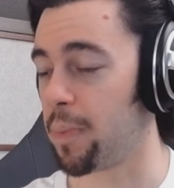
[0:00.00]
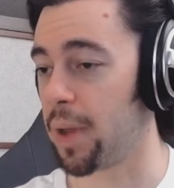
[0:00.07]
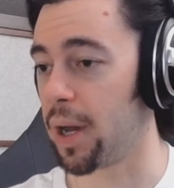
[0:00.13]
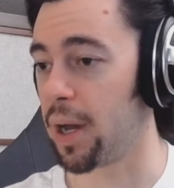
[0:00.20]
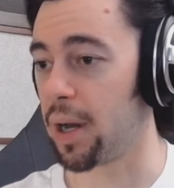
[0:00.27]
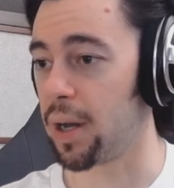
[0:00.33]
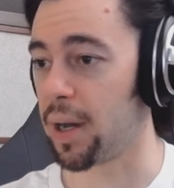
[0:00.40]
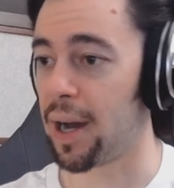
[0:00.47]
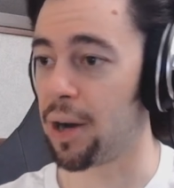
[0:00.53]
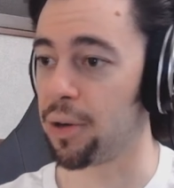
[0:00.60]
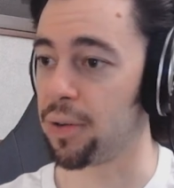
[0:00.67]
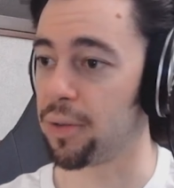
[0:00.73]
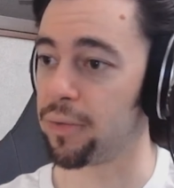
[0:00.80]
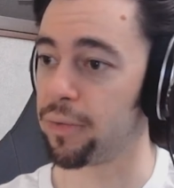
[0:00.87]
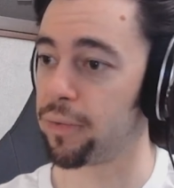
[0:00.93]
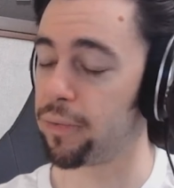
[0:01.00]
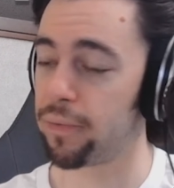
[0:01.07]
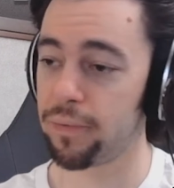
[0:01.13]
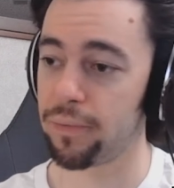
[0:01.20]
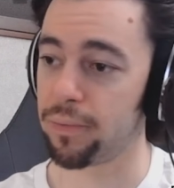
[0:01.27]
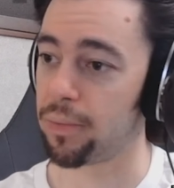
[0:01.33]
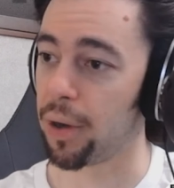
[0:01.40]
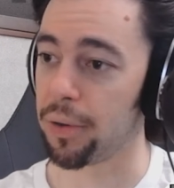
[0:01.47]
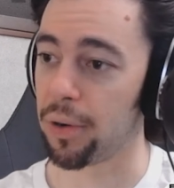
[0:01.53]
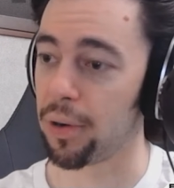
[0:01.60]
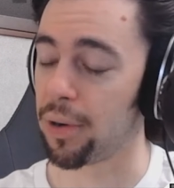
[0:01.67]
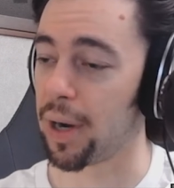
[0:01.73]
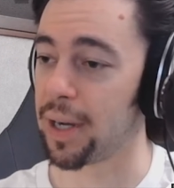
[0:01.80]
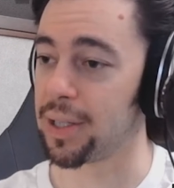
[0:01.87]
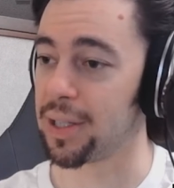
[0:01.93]
out of
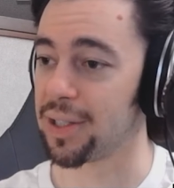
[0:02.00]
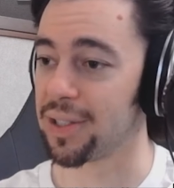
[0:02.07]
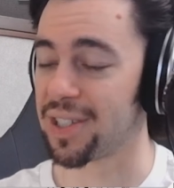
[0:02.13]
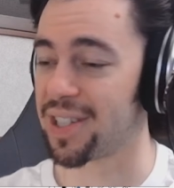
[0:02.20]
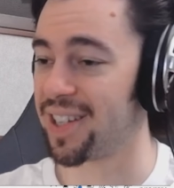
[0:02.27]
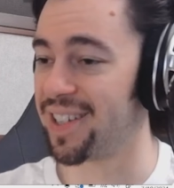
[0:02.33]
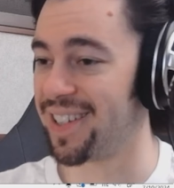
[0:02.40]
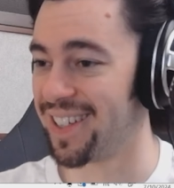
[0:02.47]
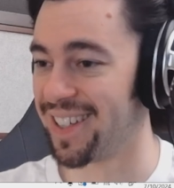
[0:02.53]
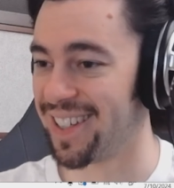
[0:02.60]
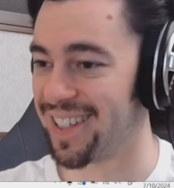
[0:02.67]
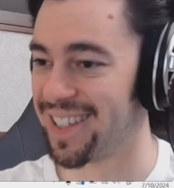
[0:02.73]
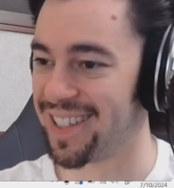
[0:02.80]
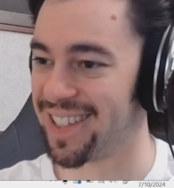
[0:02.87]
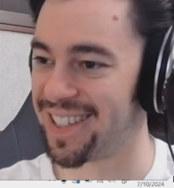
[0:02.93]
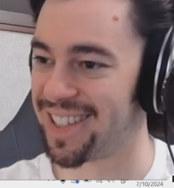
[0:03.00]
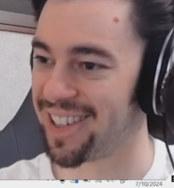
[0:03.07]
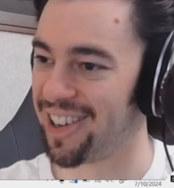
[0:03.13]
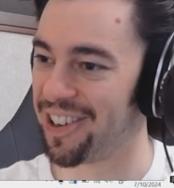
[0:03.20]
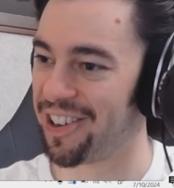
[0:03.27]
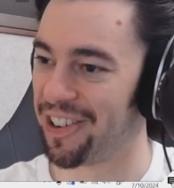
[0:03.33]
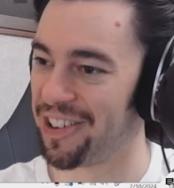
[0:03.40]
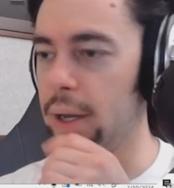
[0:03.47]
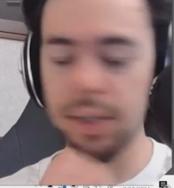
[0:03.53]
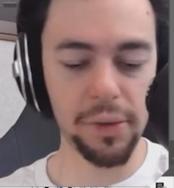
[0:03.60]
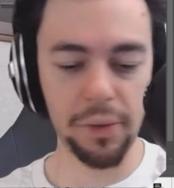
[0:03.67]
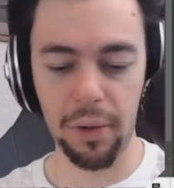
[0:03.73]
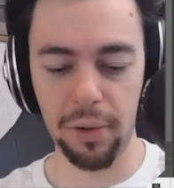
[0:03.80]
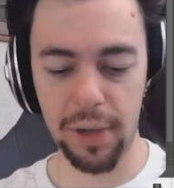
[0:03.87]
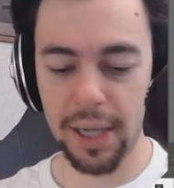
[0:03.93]
other ideas. So, as
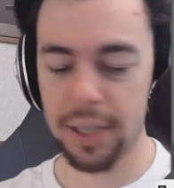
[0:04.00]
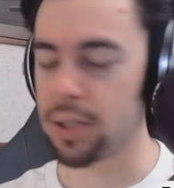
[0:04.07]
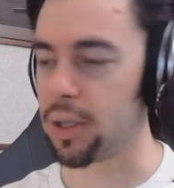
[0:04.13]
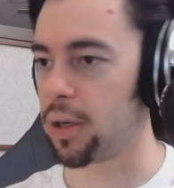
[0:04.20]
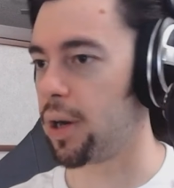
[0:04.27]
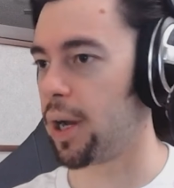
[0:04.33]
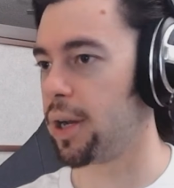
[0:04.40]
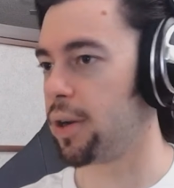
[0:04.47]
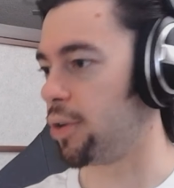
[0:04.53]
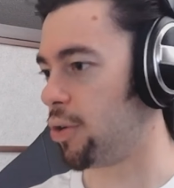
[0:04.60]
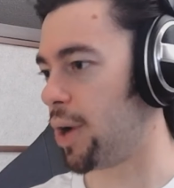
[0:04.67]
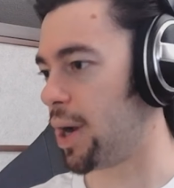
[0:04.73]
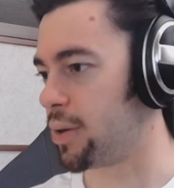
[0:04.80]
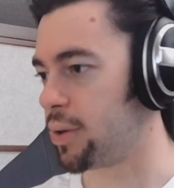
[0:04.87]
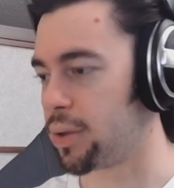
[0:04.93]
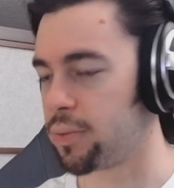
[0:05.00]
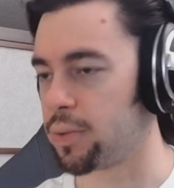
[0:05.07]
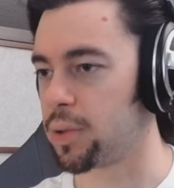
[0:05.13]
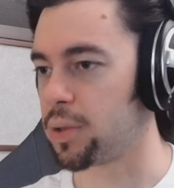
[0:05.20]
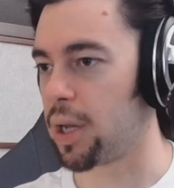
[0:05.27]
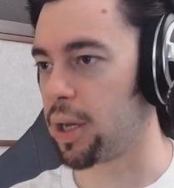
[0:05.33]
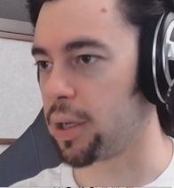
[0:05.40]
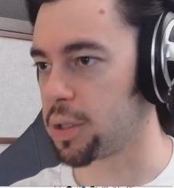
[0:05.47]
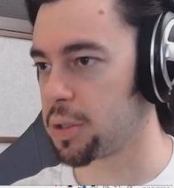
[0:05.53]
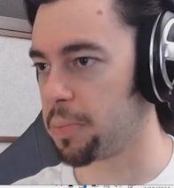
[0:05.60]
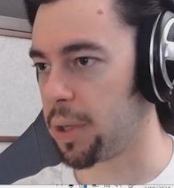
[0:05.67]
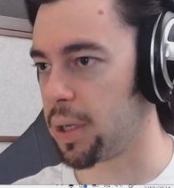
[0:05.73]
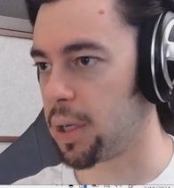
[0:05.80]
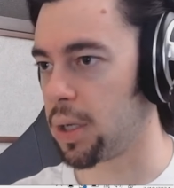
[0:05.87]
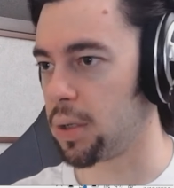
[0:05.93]
for the last letter, I don't know how I would
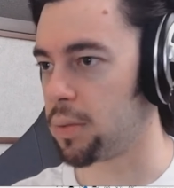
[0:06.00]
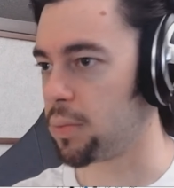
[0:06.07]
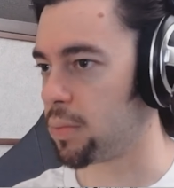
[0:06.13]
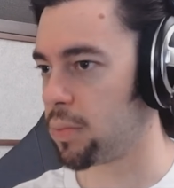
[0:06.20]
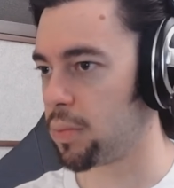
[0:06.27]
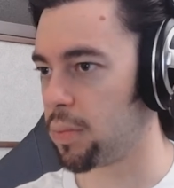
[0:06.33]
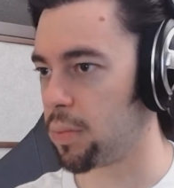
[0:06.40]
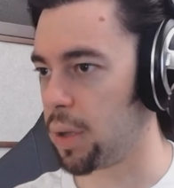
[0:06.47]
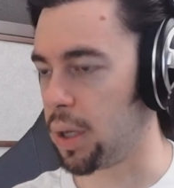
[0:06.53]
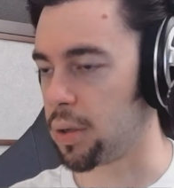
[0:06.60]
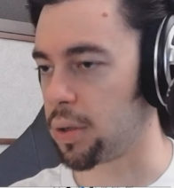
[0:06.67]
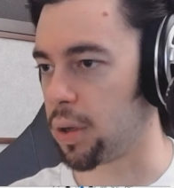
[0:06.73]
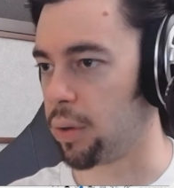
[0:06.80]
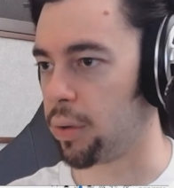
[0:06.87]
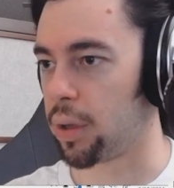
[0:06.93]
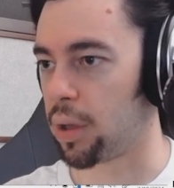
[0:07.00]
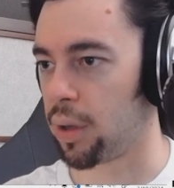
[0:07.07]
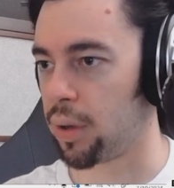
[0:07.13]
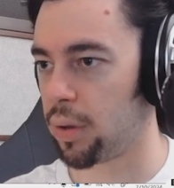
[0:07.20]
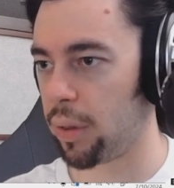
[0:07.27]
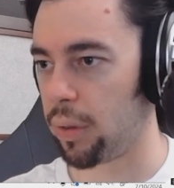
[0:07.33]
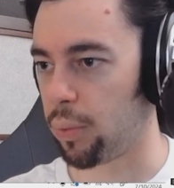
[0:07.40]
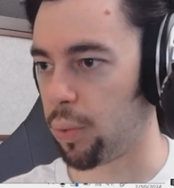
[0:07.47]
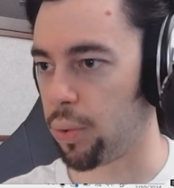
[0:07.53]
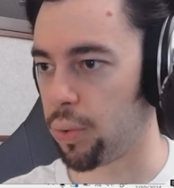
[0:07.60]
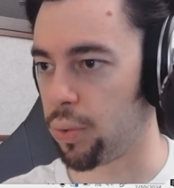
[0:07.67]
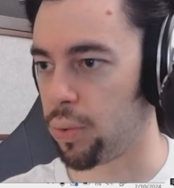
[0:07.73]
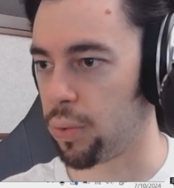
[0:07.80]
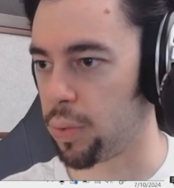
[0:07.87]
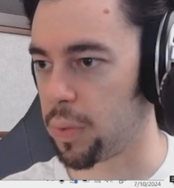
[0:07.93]
explain it going
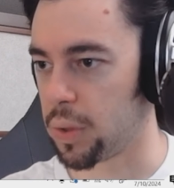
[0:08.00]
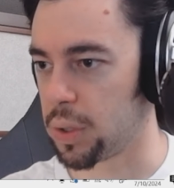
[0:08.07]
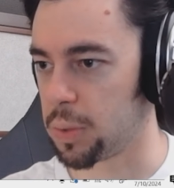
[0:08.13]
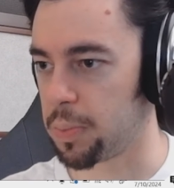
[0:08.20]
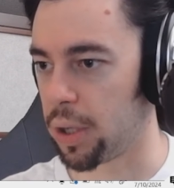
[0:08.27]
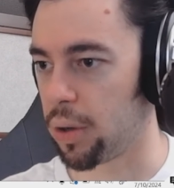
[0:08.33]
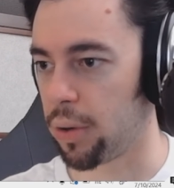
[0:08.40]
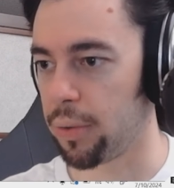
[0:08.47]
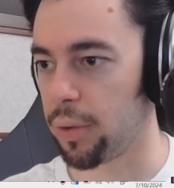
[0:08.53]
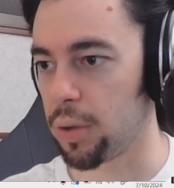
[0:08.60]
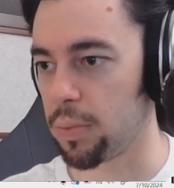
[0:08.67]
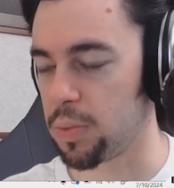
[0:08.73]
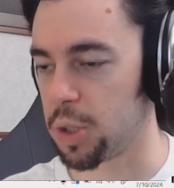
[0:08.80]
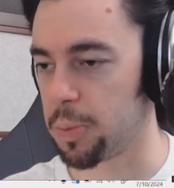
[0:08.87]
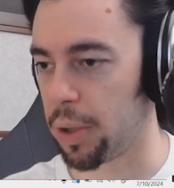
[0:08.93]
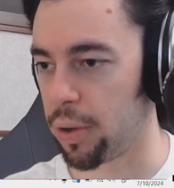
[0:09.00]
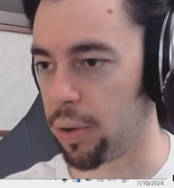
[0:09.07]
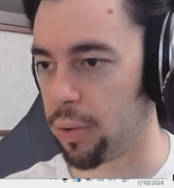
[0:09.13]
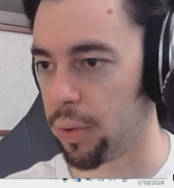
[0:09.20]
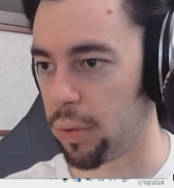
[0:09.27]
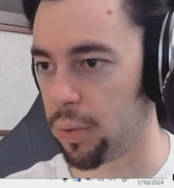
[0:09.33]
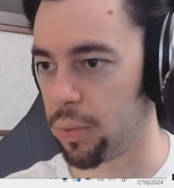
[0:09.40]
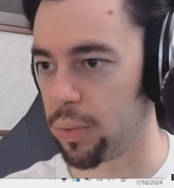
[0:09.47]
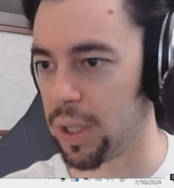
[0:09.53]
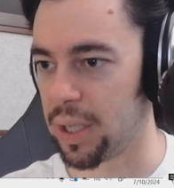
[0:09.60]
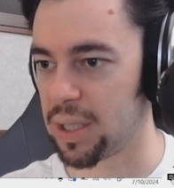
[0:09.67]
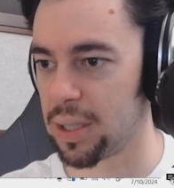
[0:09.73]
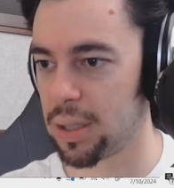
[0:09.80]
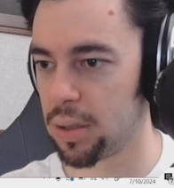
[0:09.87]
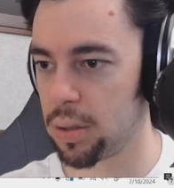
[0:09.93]
through the sphere, or the sphere going through
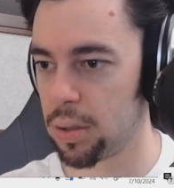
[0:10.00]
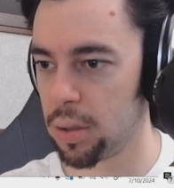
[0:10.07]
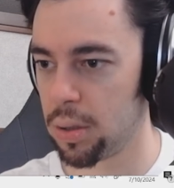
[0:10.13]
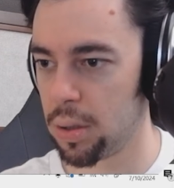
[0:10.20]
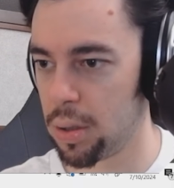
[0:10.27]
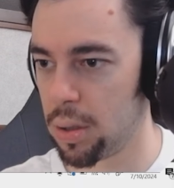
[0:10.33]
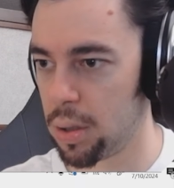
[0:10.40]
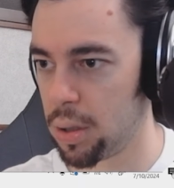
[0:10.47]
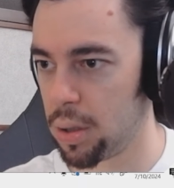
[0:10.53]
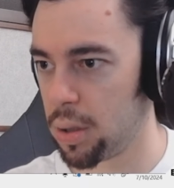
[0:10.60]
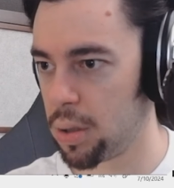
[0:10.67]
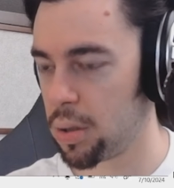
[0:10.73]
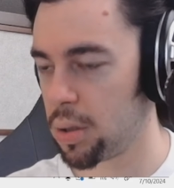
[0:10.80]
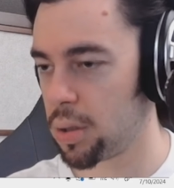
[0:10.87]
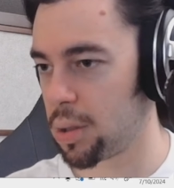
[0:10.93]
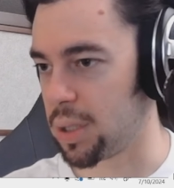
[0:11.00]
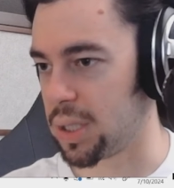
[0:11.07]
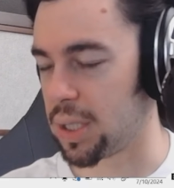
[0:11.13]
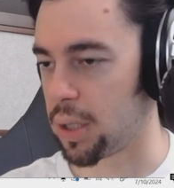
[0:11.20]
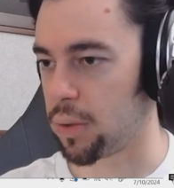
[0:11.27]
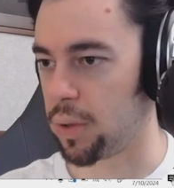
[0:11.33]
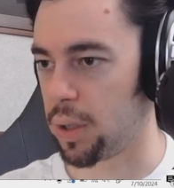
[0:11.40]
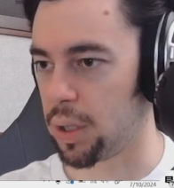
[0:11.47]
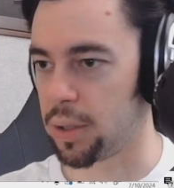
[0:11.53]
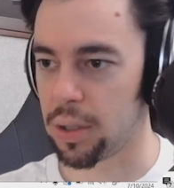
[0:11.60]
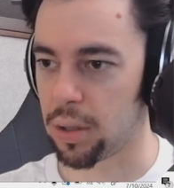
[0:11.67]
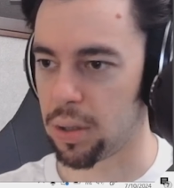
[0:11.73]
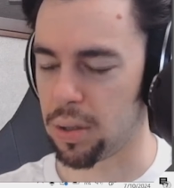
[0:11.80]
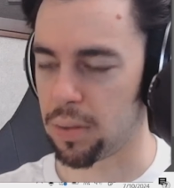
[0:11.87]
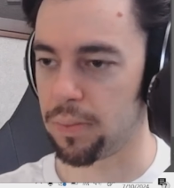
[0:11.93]
it, because that creates
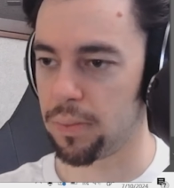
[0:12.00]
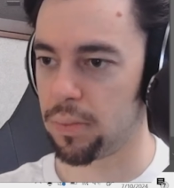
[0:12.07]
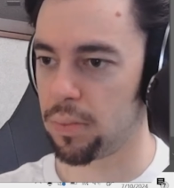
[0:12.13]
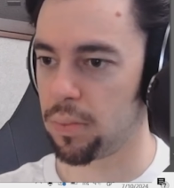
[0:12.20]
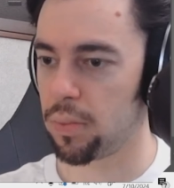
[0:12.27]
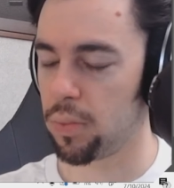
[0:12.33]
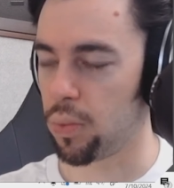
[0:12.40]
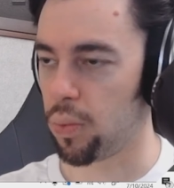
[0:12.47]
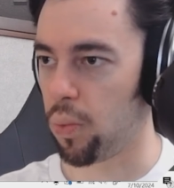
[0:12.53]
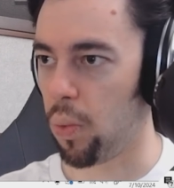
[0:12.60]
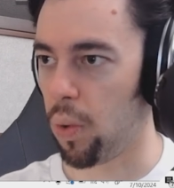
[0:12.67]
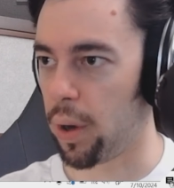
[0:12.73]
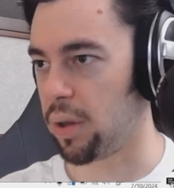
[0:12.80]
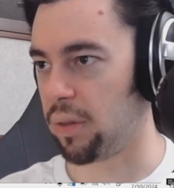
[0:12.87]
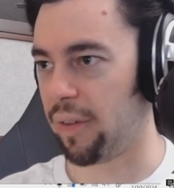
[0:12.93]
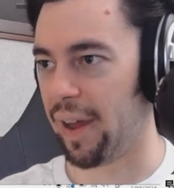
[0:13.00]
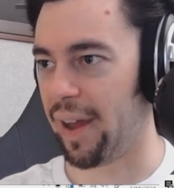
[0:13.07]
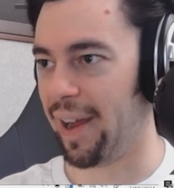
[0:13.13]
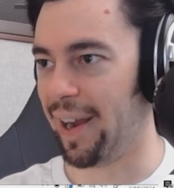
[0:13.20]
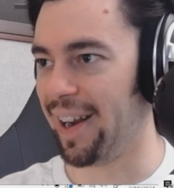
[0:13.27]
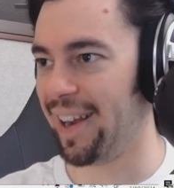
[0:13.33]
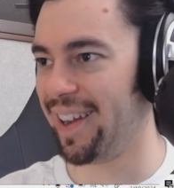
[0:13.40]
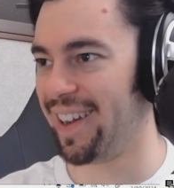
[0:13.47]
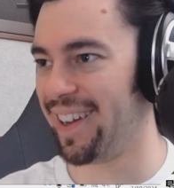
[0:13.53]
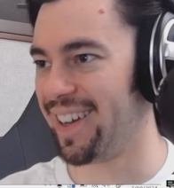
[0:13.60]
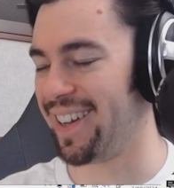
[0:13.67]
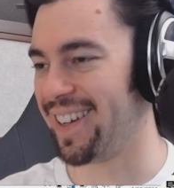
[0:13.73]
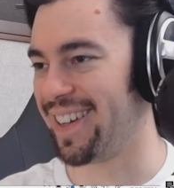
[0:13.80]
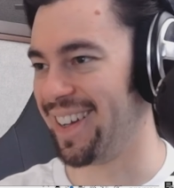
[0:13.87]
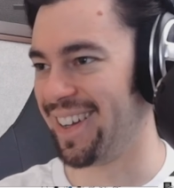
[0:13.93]
a what that
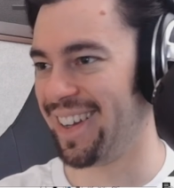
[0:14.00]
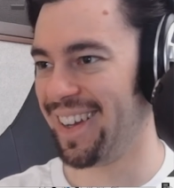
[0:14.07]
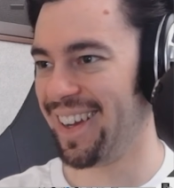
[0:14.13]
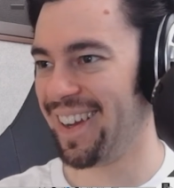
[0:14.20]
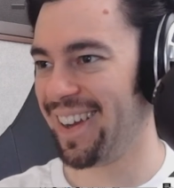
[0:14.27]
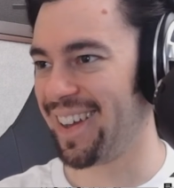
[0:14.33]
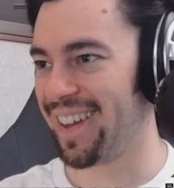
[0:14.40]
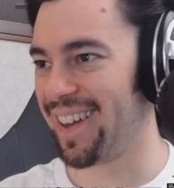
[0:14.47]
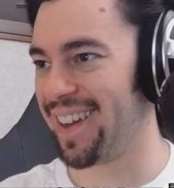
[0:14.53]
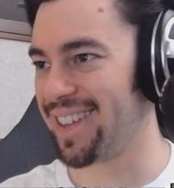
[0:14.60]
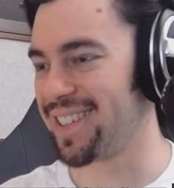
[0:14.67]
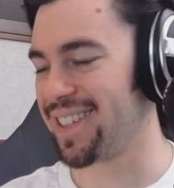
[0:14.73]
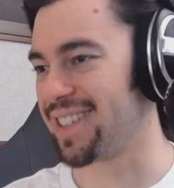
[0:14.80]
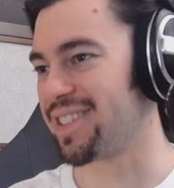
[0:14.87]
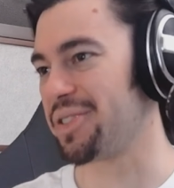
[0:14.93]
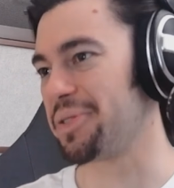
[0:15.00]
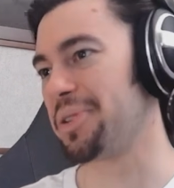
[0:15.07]
that doesn't